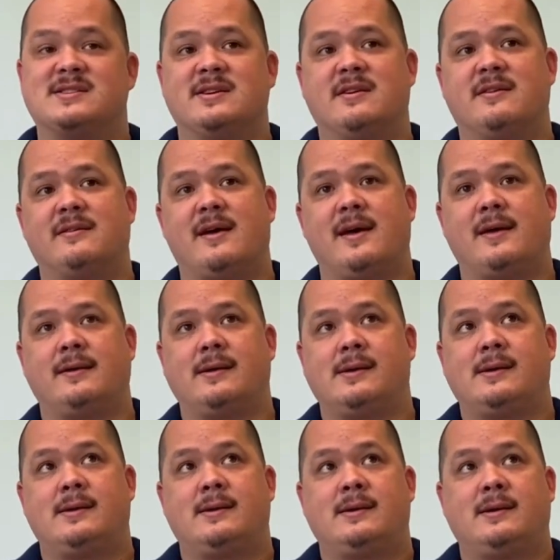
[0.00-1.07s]
here that
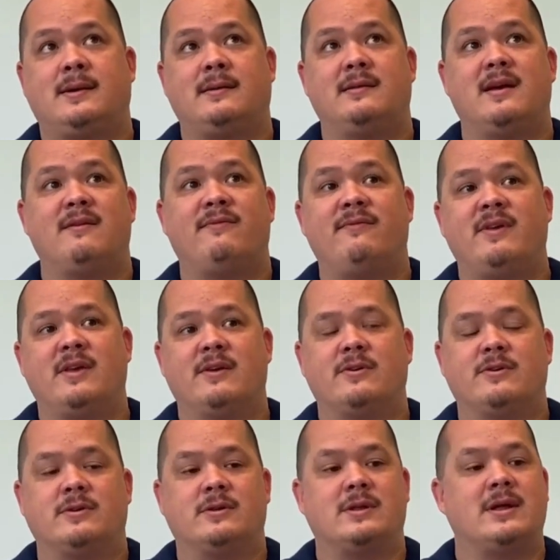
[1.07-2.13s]
they
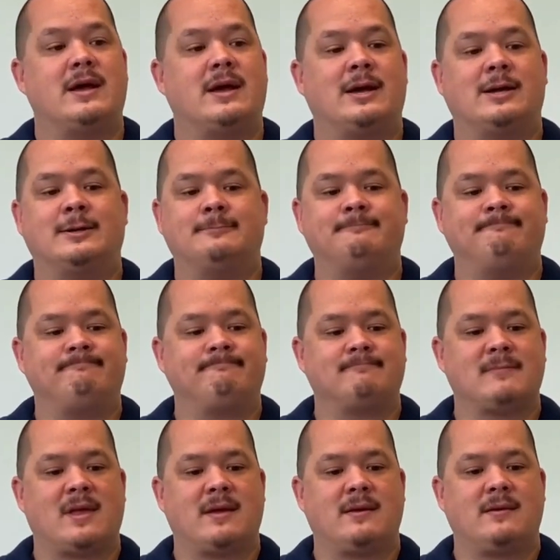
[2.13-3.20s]
feel
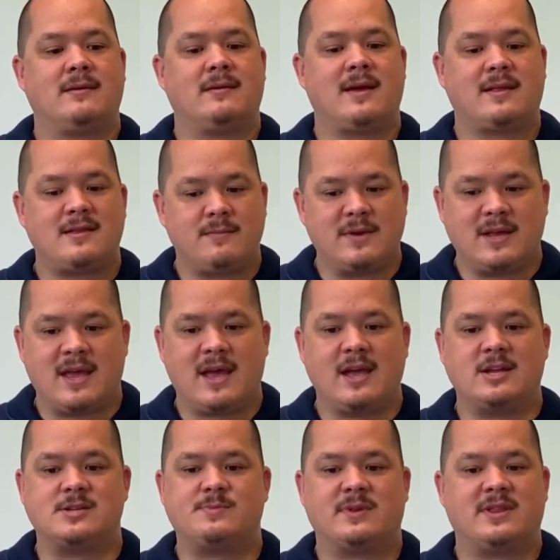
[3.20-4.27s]
get them
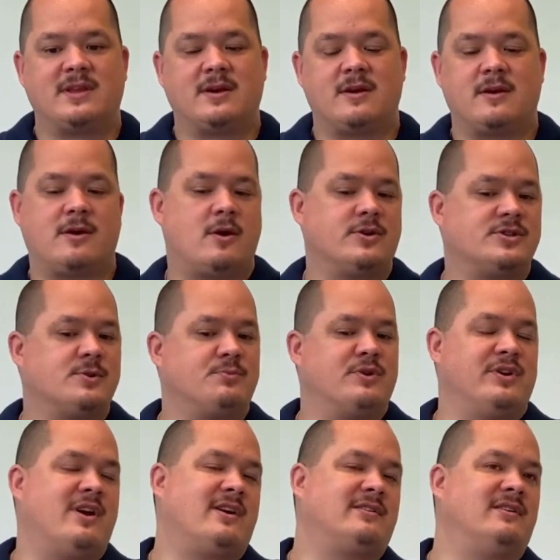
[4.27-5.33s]
engaged, but they're also
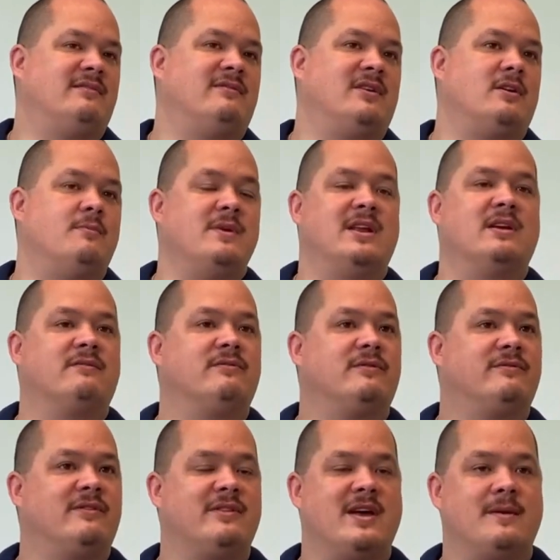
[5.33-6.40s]
productive and are meaningful
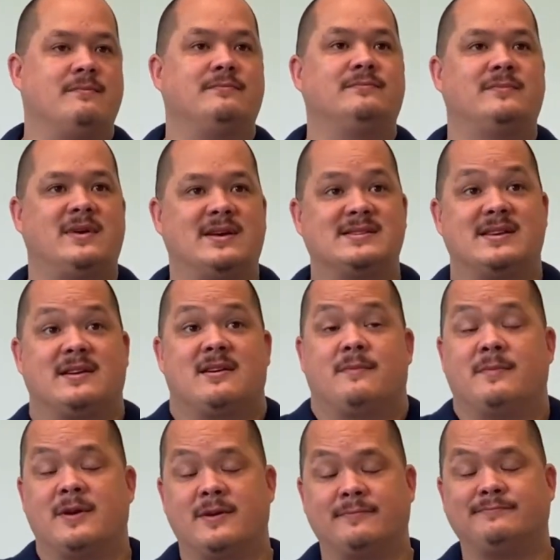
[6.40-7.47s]
for them as they come
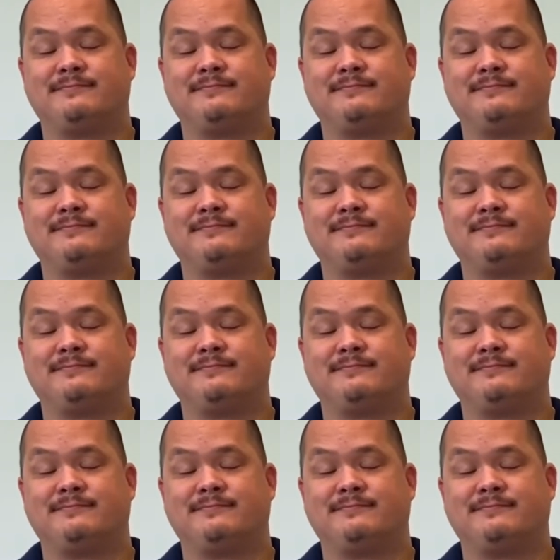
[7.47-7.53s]
here.